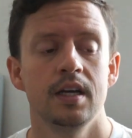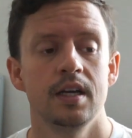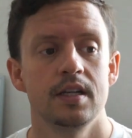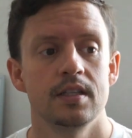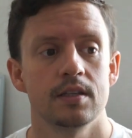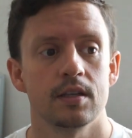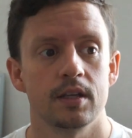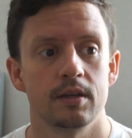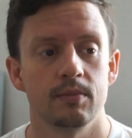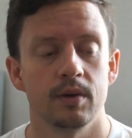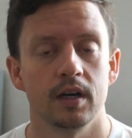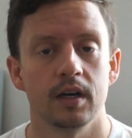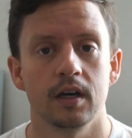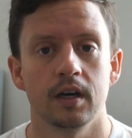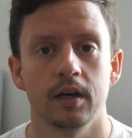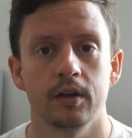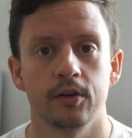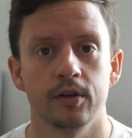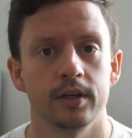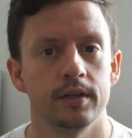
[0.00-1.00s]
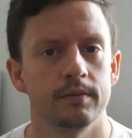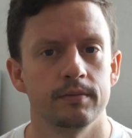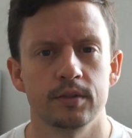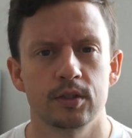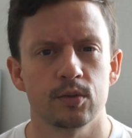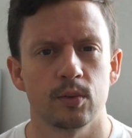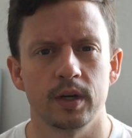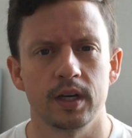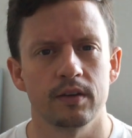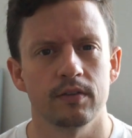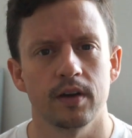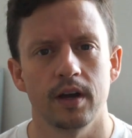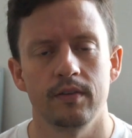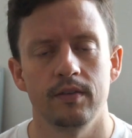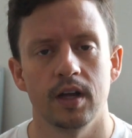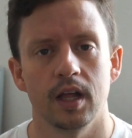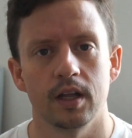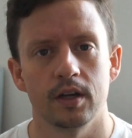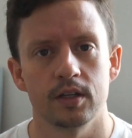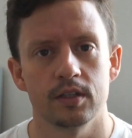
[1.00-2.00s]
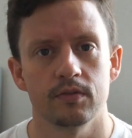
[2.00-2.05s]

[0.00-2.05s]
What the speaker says: It's only about $125